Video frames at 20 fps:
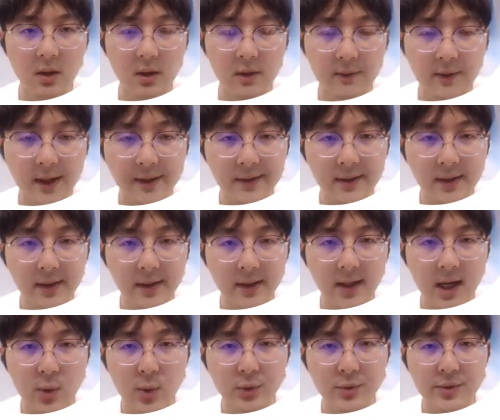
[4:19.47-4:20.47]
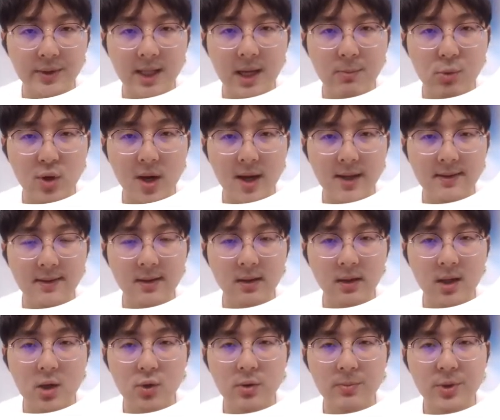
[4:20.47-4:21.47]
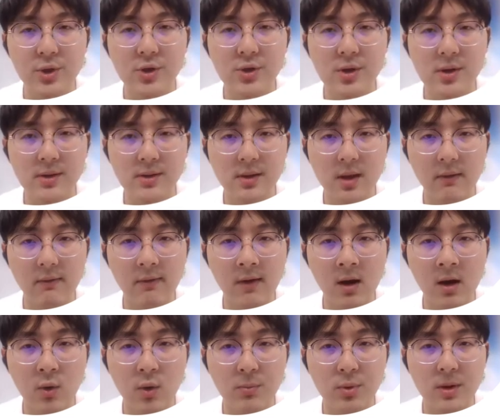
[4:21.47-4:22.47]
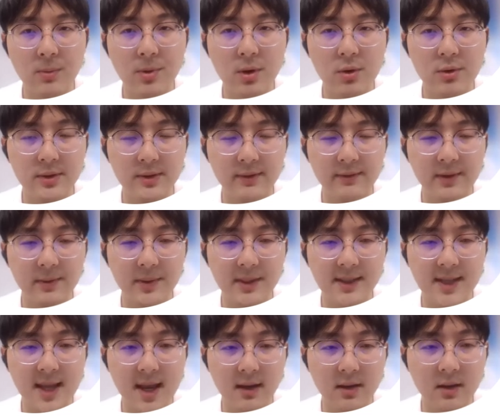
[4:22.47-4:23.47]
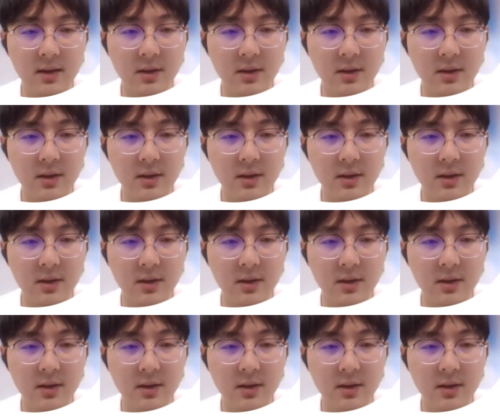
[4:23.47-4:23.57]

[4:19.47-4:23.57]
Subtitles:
Finally, I want to summarize the contributions of our proposed VPSeg.